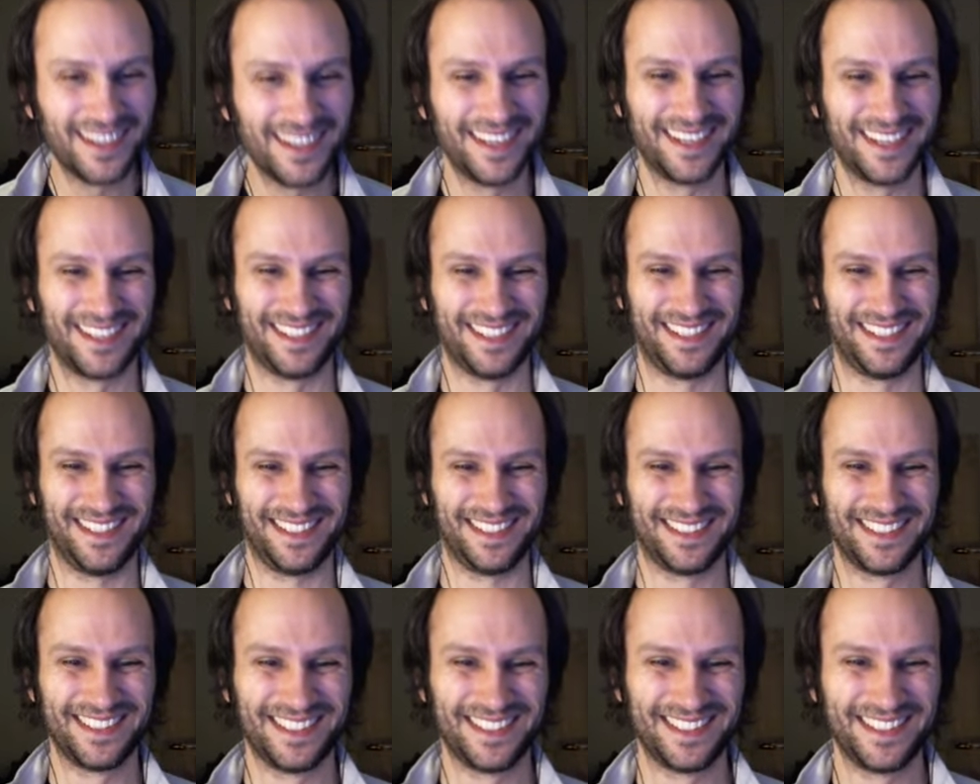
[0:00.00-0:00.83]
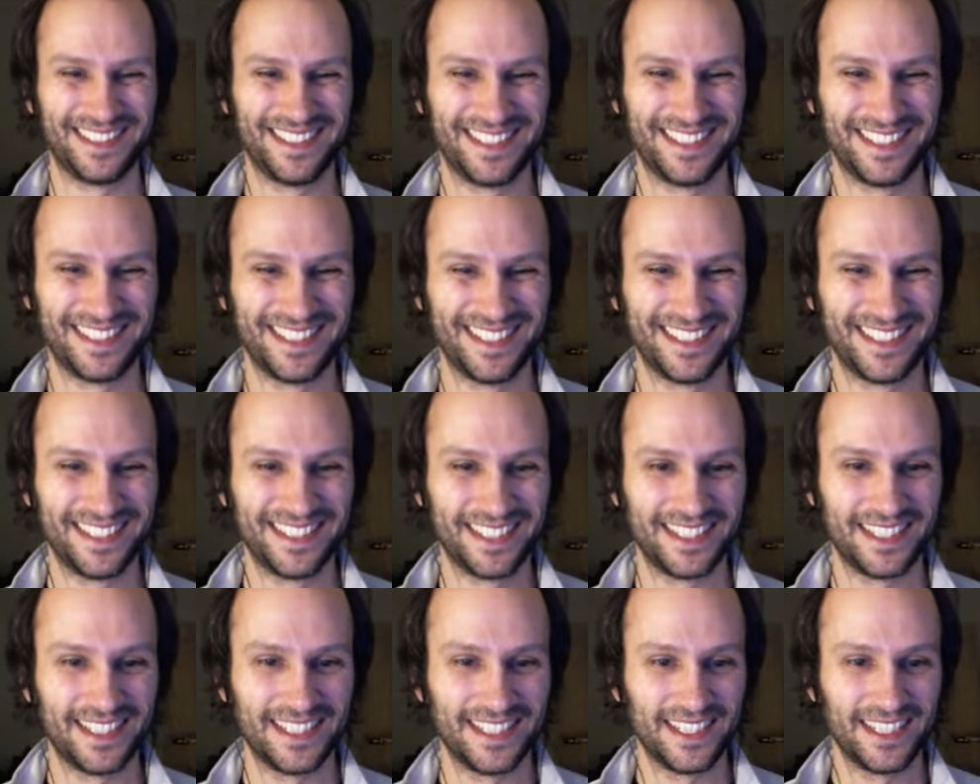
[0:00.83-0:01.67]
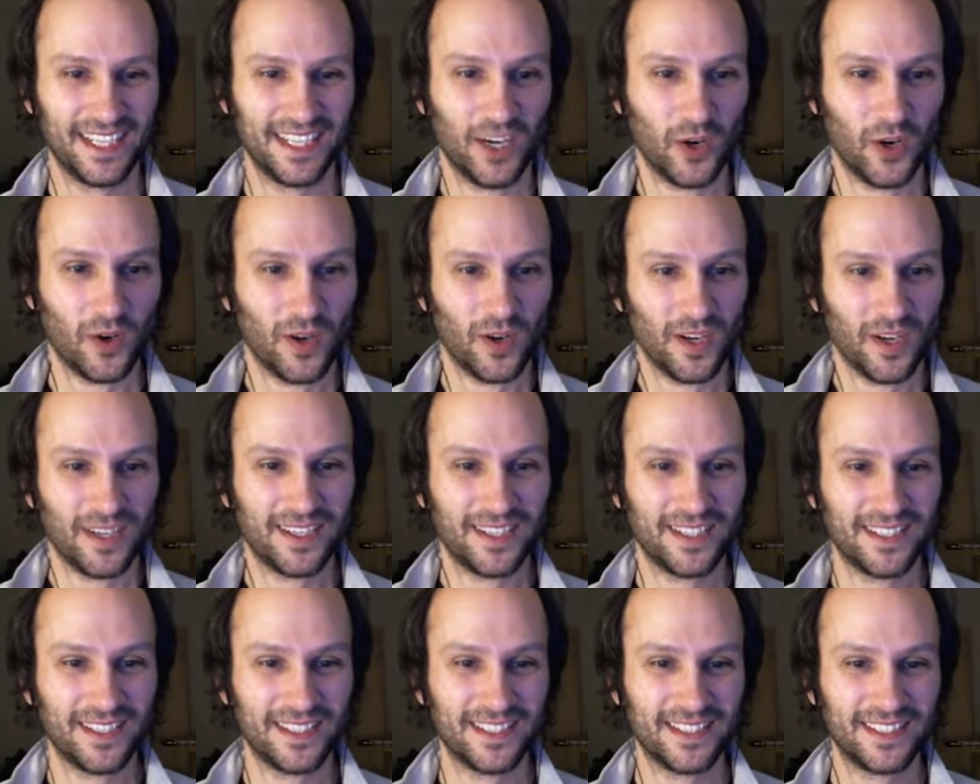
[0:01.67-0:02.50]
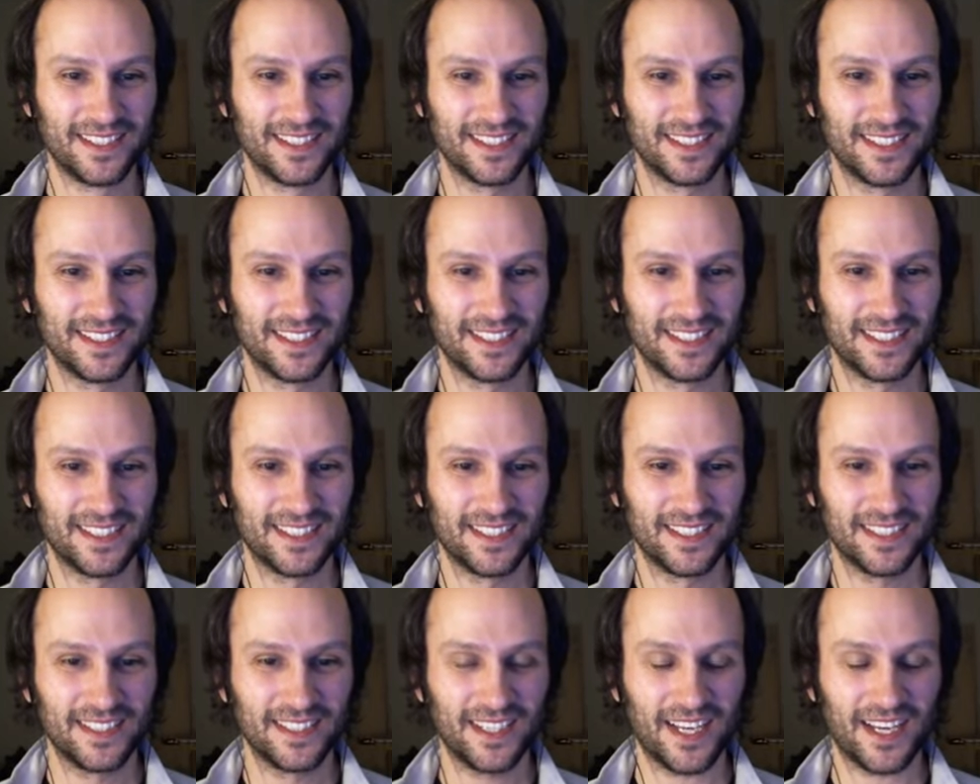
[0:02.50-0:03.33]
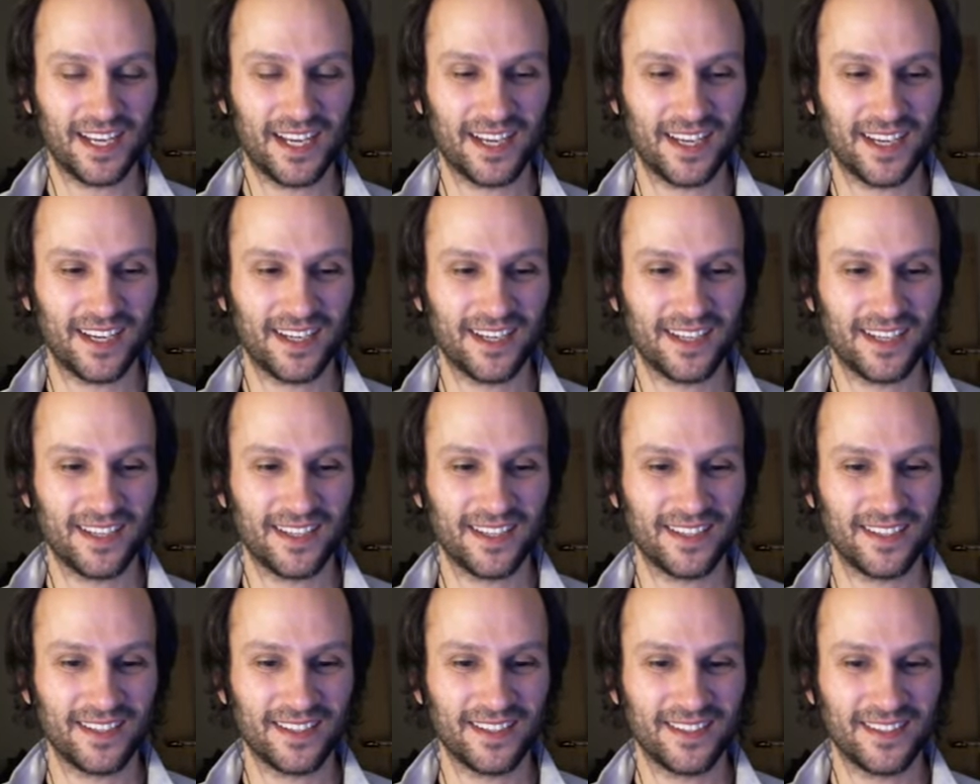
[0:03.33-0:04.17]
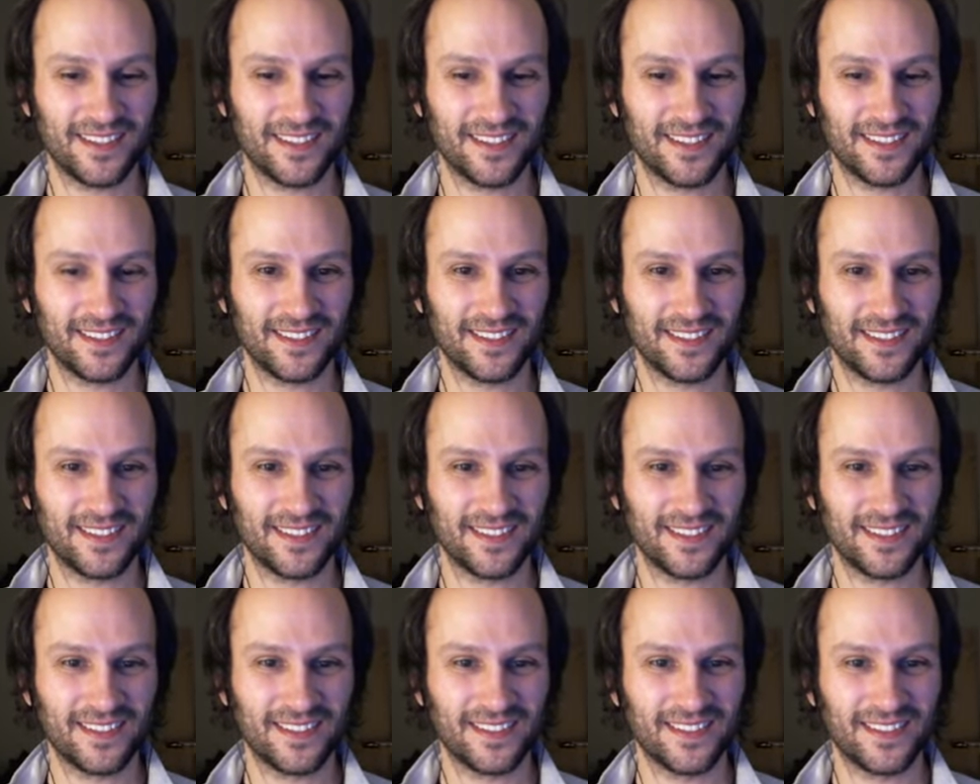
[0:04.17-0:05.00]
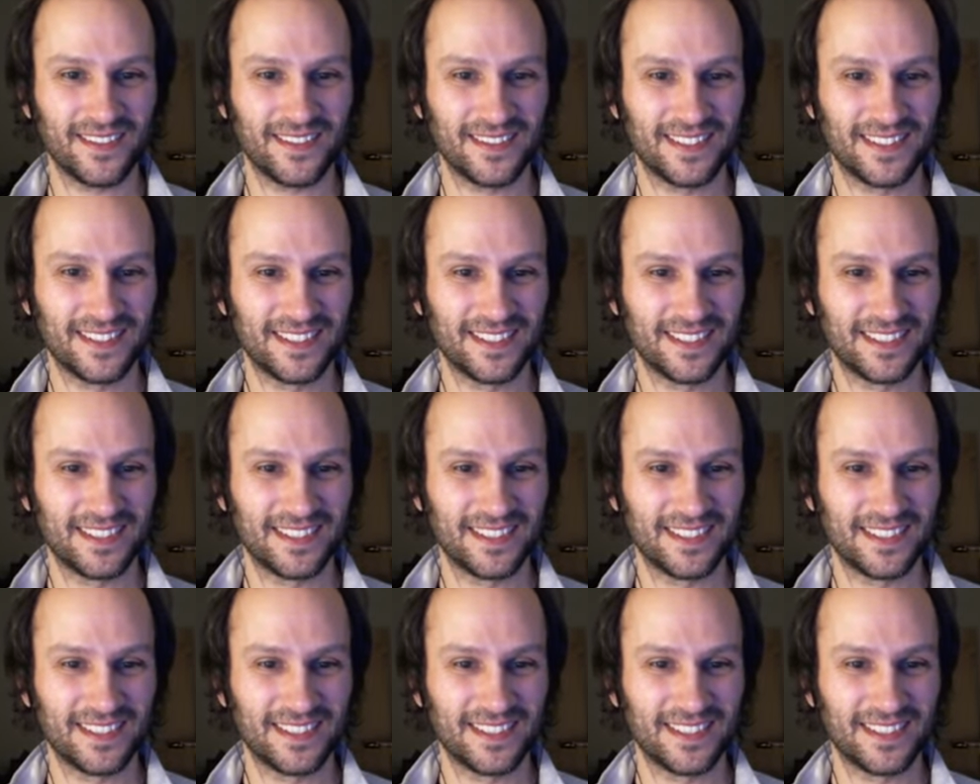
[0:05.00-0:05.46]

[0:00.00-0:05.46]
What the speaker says: (not speaking)